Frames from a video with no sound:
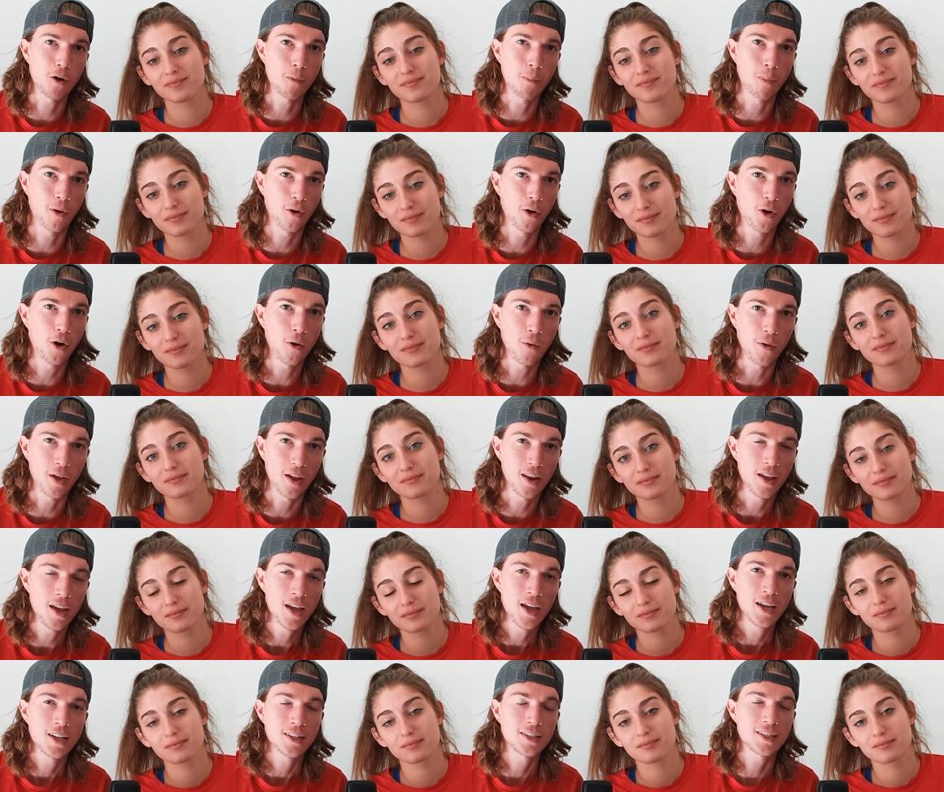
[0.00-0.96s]
Speaker 1: Burrow, and
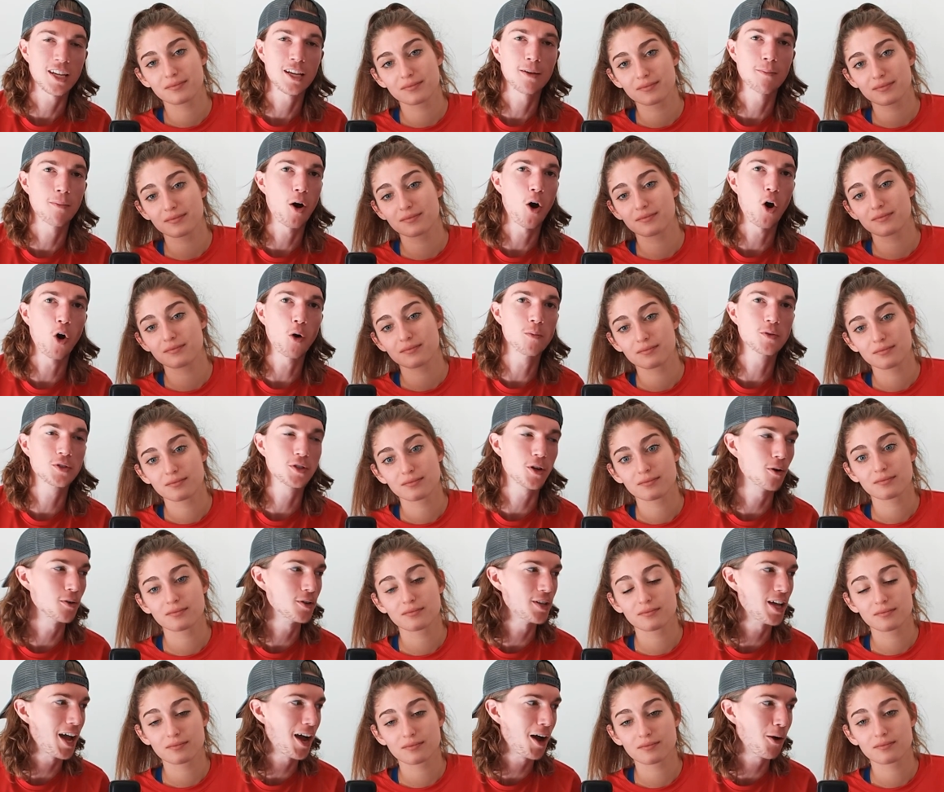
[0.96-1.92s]
seeing Mahomes go
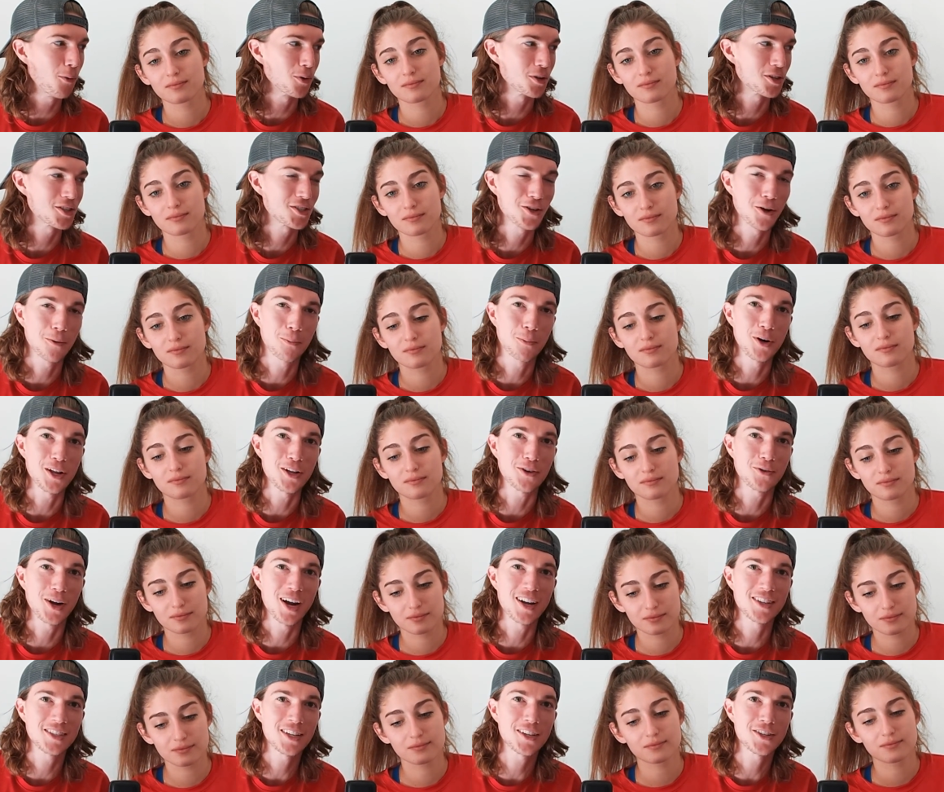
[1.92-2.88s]
down was still pretty
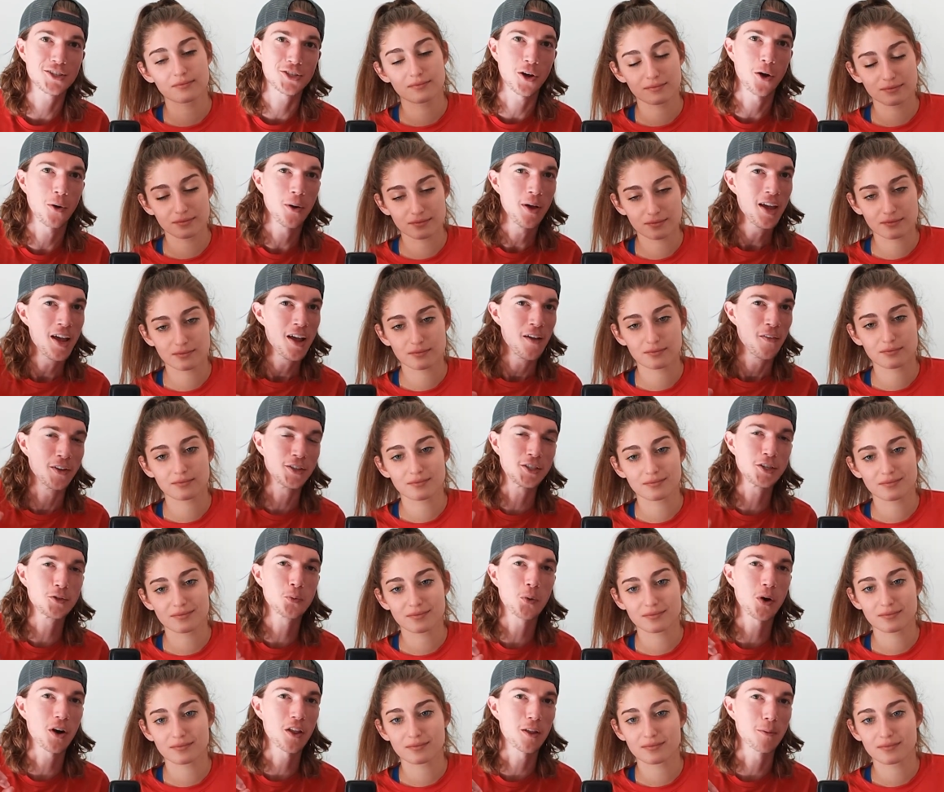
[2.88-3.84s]
crazy. So this is
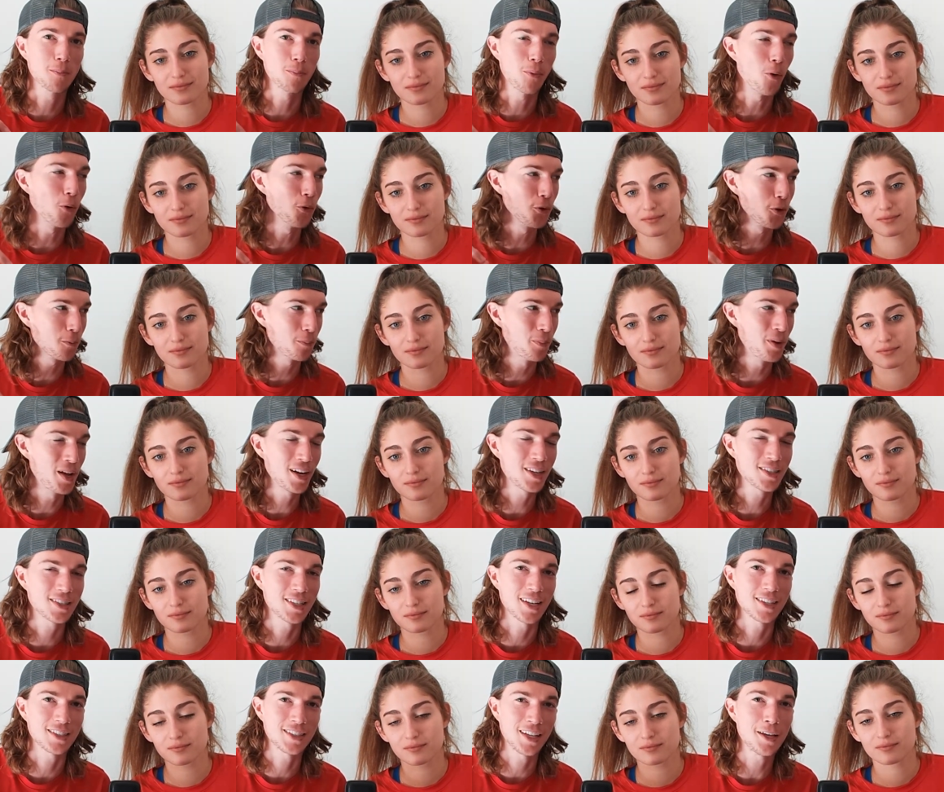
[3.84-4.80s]
one of the bolder picks
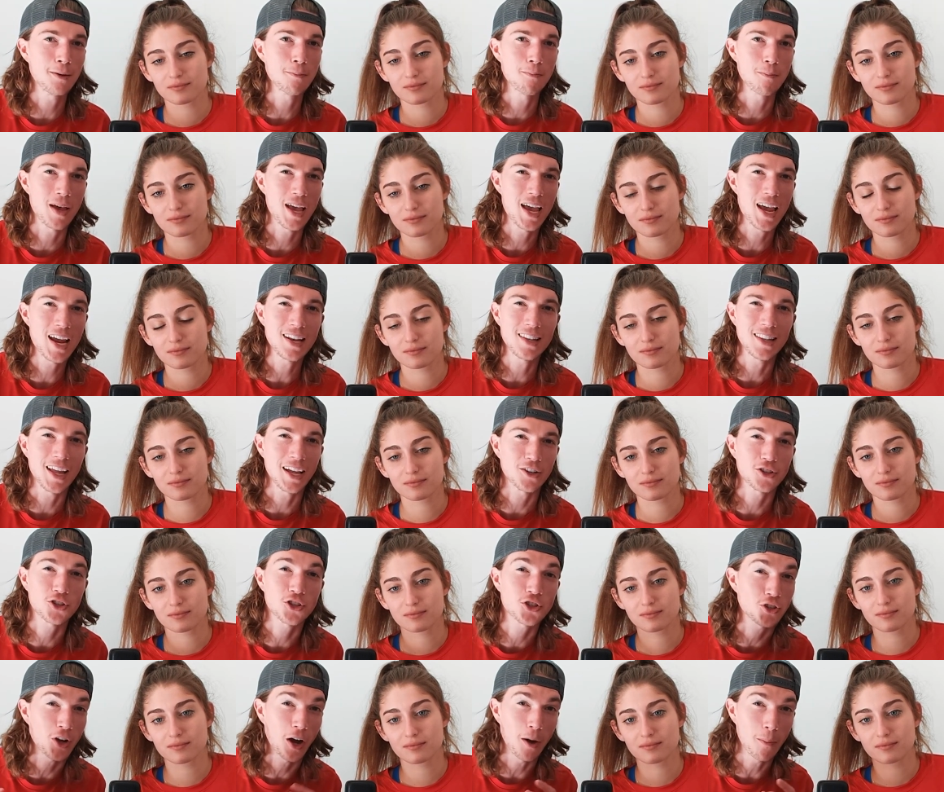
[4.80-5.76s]
that Tim made that
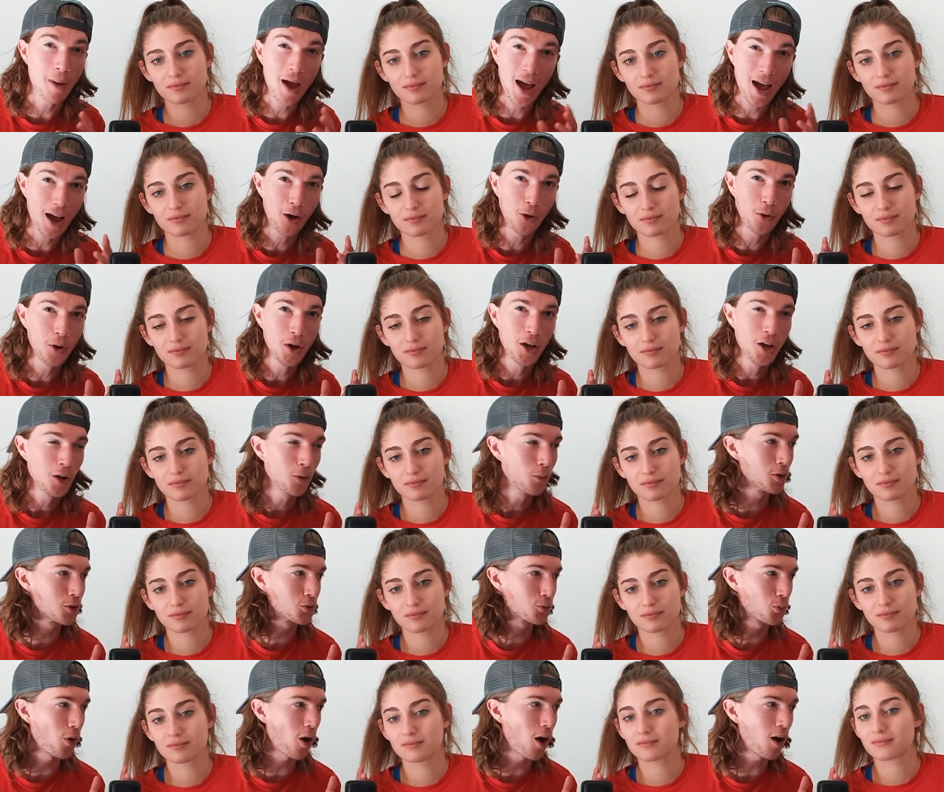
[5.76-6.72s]
somehow was
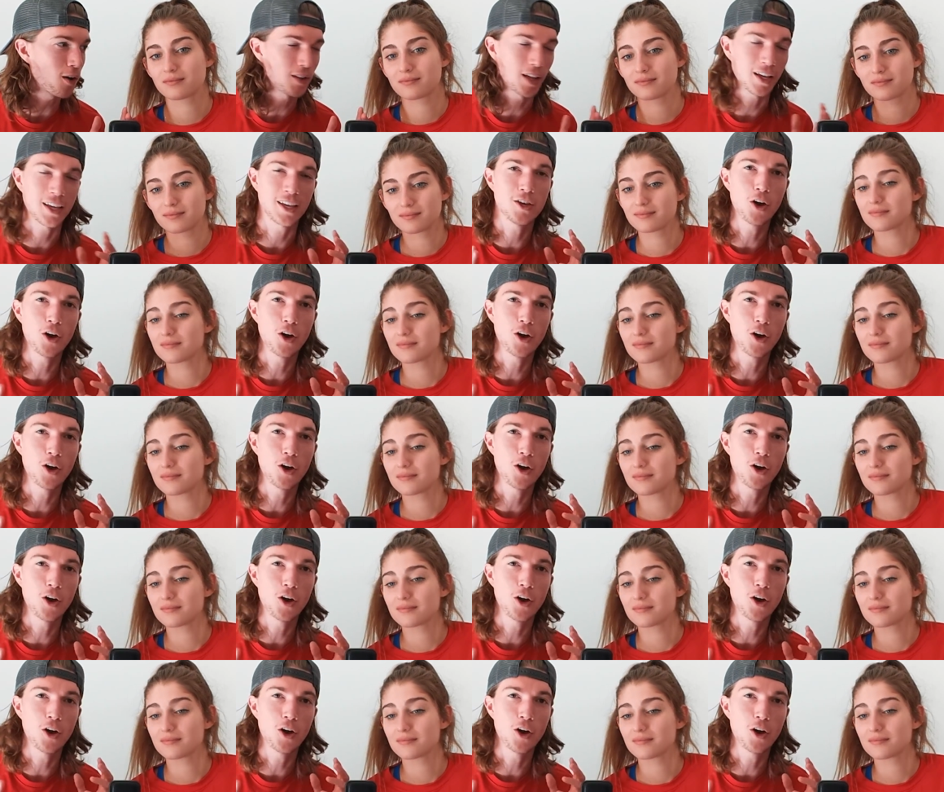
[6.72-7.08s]
wrong. Like, he